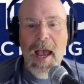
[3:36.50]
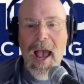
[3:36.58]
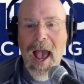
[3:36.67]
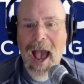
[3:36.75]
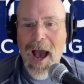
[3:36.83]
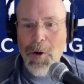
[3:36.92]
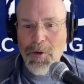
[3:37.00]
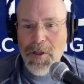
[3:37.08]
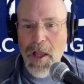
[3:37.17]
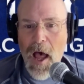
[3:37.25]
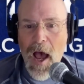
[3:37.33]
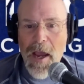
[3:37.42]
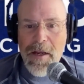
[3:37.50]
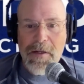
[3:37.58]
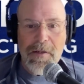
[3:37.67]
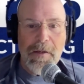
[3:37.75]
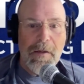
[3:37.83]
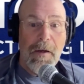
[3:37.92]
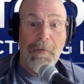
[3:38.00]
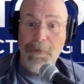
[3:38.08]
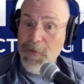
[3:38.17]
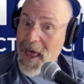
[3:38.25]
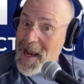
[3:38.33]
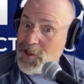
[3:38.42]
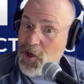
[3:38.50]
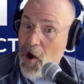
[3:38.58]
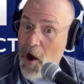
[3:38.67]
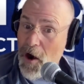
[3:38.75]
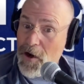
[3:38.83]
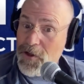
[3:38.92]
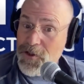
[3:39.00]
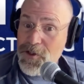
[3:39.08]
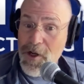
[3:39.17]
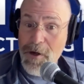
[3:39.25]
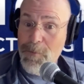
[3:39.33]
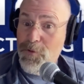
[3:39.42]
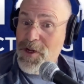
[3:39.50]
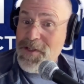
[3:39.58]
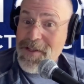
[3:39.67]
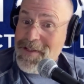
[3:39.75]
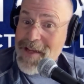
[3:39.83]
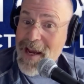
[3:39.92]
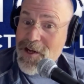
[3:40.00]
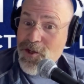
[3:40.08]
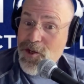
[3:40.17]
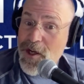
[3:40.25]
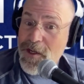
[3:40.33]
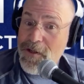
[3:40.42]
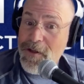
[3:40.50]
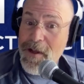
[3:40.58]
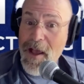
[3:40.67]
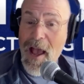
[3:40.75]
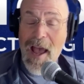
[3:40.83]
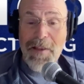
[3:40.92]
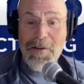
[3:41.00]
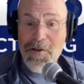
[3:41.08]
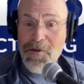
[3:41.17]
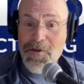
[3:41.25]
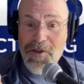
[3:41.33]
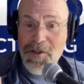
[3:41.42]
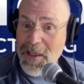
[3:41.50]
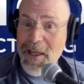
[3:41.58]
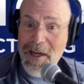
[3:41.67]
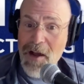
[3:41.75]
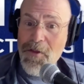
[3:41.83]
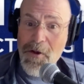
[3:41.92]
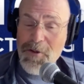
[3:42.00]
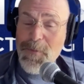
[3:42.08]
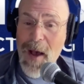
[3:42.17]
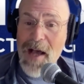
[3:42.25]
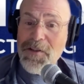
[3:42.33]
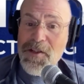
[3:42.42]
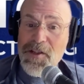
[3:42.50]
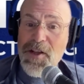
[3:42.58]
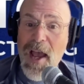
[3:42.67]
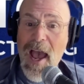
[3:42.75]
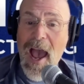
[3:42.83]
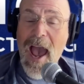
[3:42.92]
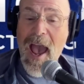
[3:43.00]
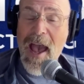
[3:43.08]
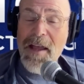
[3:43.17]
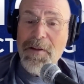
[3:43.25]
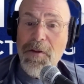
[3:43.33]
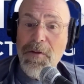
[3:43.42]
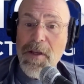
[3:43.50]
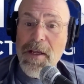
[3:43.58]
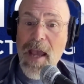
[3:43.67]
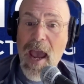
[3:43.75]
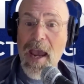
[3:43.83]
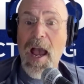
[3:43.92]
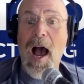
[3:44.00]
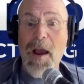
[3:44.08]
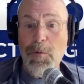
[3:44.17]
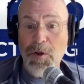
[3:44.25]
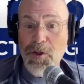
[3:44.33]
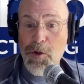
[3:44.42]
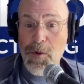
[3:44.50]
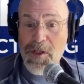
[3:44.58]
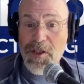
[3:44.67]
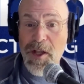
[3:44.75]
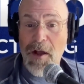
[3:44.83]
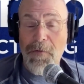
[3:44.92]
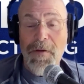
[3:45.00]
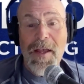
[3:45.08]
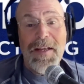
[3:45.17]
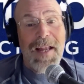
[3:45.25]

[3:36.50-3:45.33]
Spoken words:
outline, flashcards, presentation, and you just click on those boxes and the AI will do its stuff.